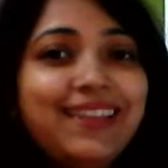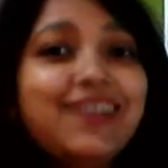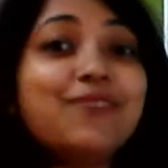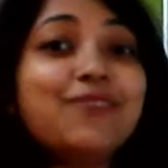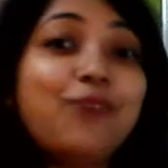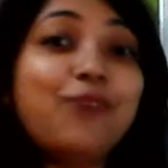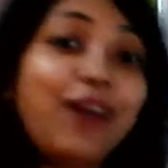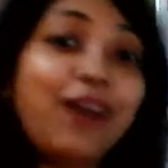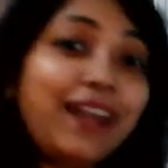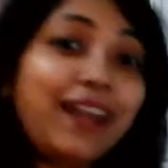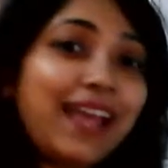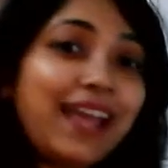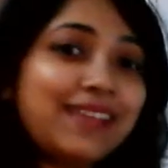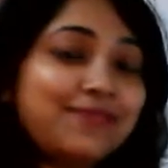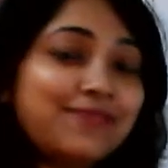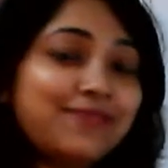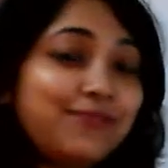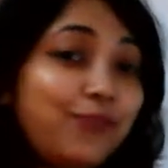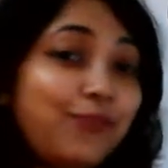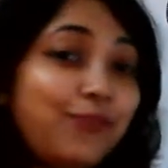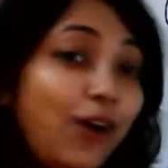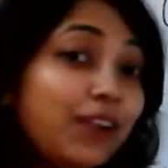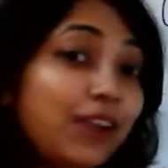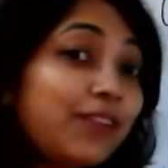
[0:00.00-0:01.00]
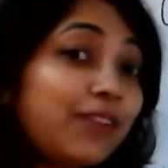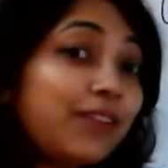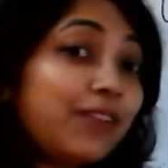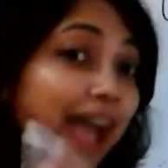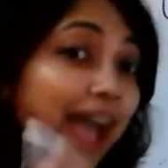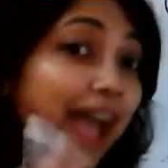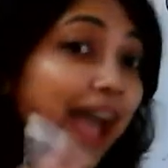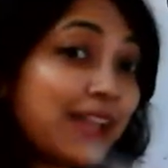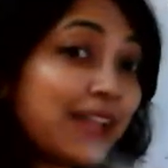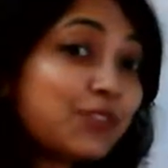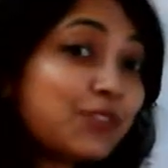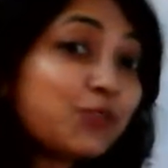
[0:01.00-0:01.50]
What
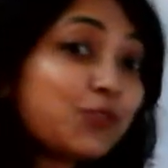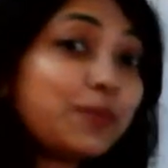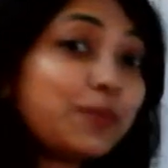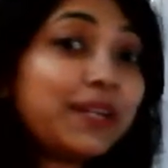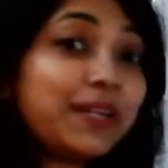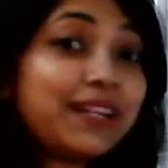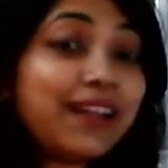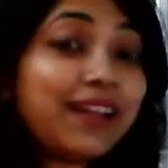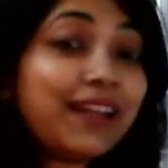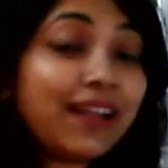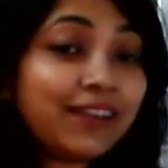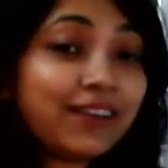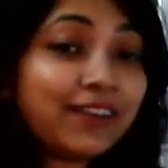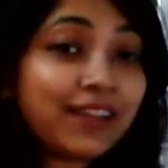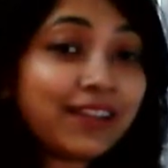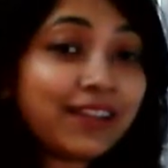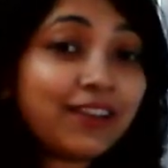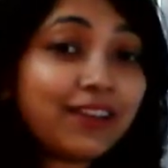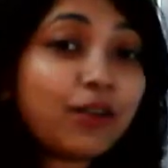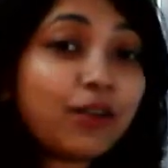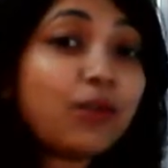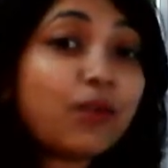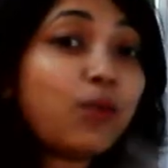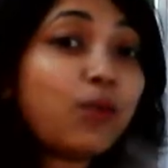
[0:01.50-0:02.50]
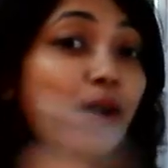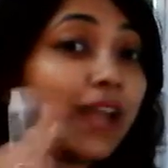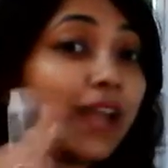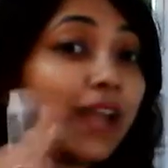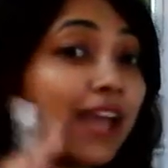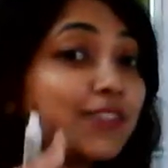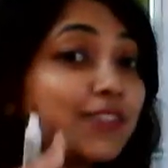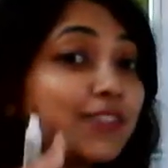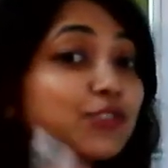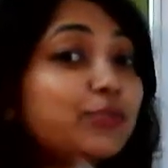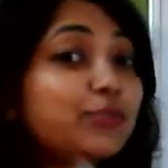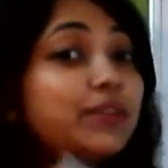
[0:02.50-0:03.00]
has to be done here, what
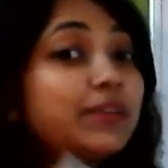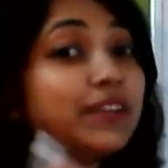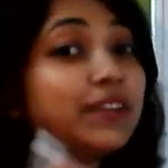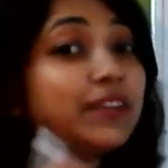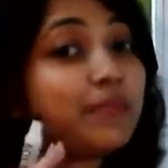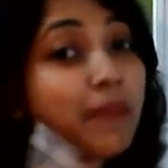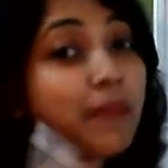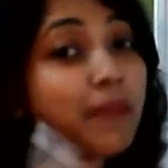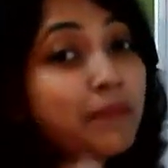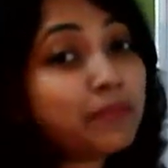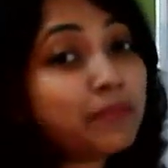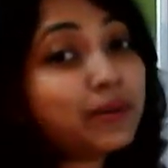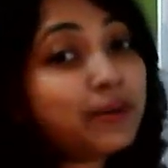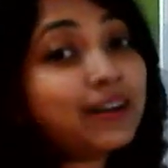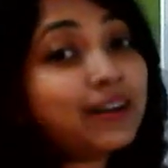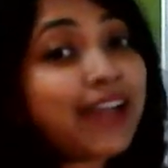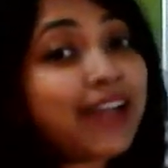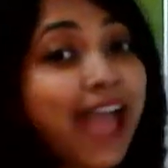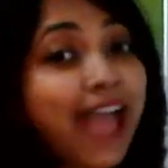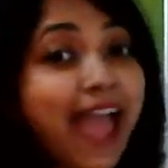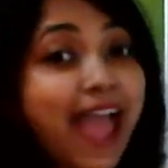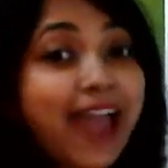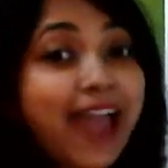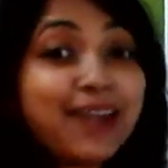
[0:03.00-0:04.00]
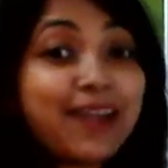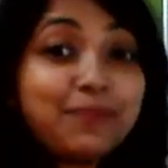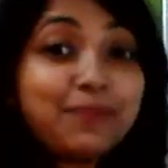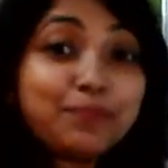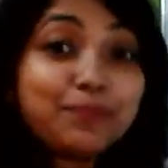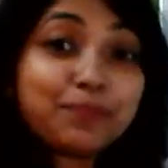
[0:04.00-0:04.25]
has to be remembered and